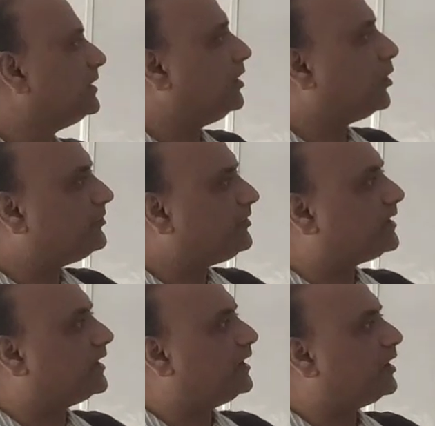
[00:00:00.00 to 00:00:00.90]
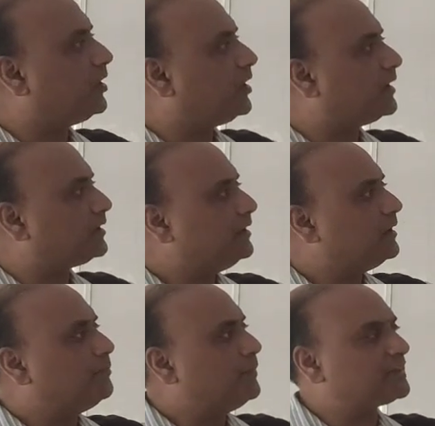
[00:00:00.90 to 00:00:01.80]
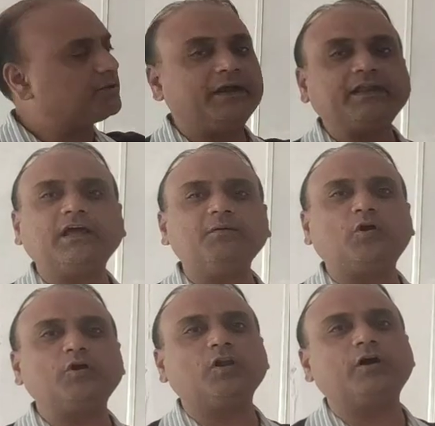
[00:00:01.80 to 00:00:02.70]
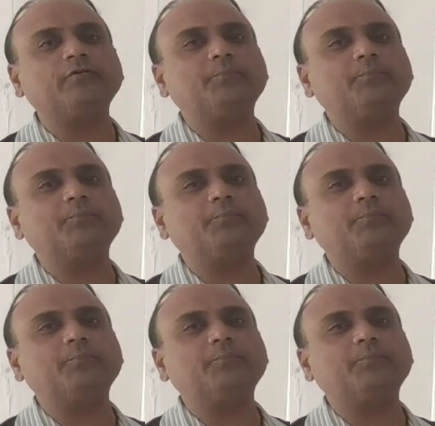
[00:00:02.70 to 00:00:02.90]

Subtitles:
the logical or mathematical model of